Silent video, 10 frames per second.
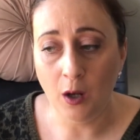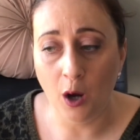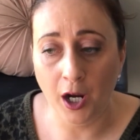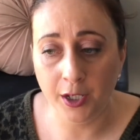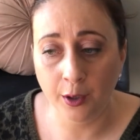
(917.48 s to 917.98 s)

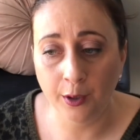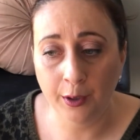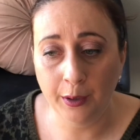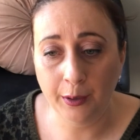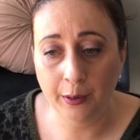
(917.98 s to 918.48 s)
I
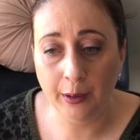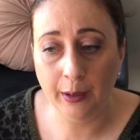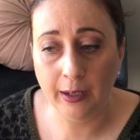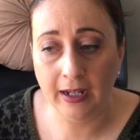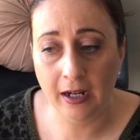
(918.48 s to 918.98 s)

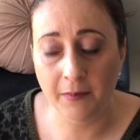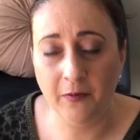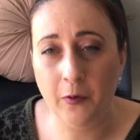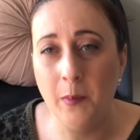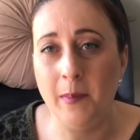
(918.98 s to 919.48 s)
know
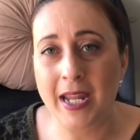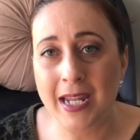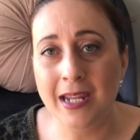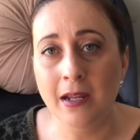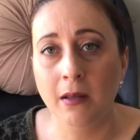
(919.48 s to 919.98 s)
for
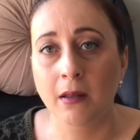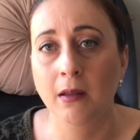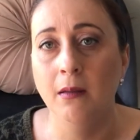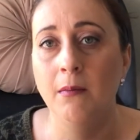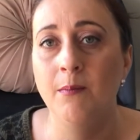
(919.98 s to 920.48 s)
me,
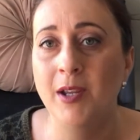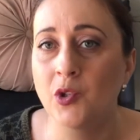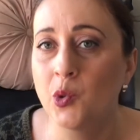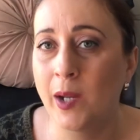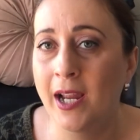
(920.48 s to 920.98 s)

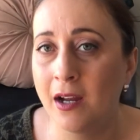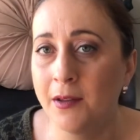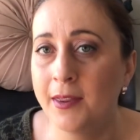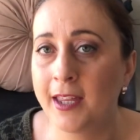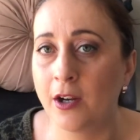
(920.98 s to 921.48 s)
mental
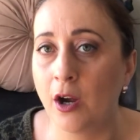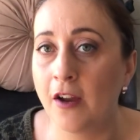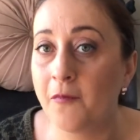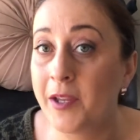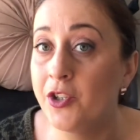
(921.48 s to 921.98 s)
health, that
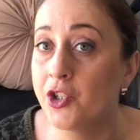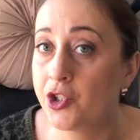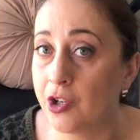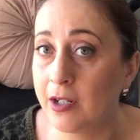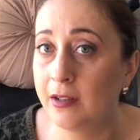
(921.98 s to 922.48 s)
I've been
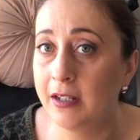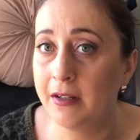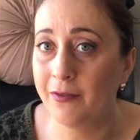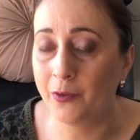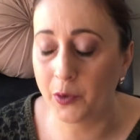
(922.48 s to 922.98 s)

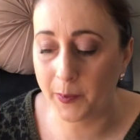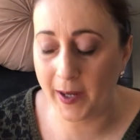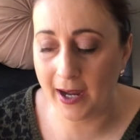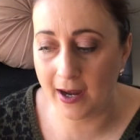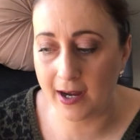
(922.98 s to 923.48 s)
struggling for the
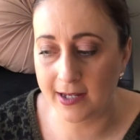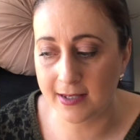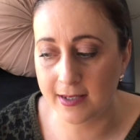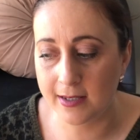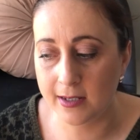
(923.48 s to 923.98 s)

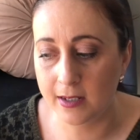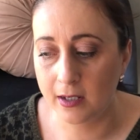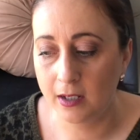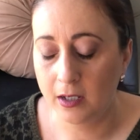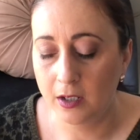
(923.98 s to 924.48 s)
past,
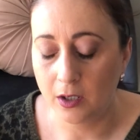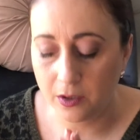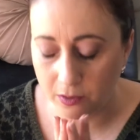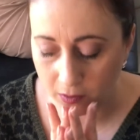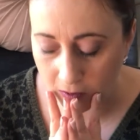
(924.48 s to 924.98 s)

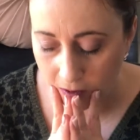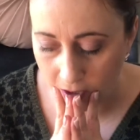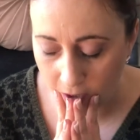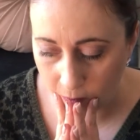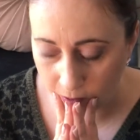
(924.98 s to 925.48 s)
oh God,
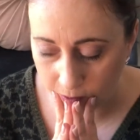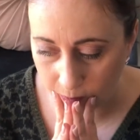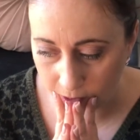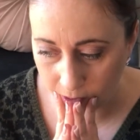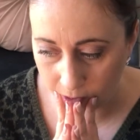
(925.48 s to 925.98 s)
how old am
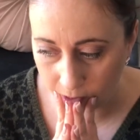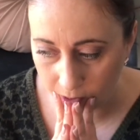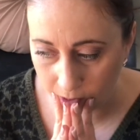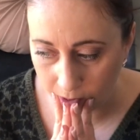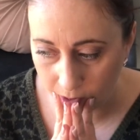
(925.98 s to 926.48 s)
I?
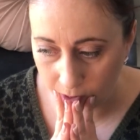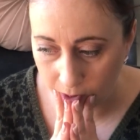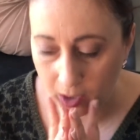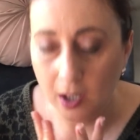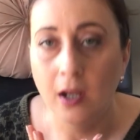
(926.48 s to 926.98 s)

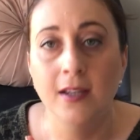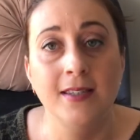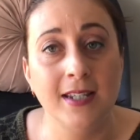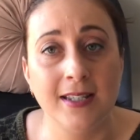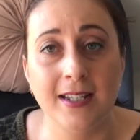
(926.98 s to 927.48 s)

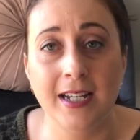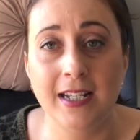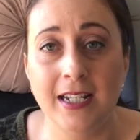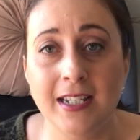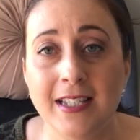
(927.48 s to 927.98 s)
16
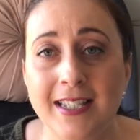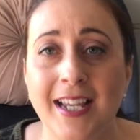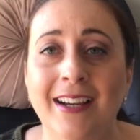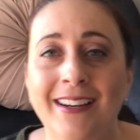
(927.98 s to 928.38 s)
years.